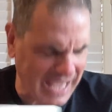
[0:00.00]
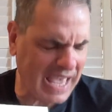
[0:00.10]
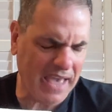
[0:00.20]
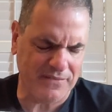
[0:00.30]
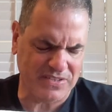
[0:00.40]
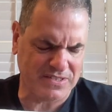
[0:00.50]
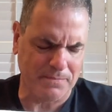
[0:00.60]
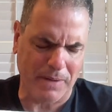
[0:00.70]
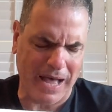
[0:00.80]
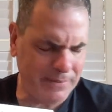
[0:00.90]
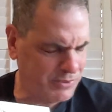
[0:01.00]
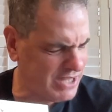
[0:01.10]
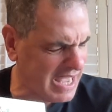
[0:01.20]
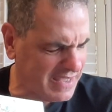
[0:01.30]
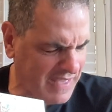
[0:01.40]
gave us the Bible,
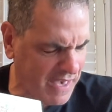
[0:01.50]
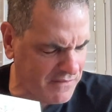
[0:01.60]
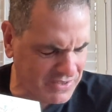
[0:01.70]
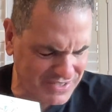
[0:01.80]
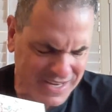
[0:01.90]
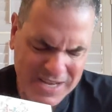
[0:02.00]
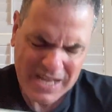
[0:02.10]
they gave us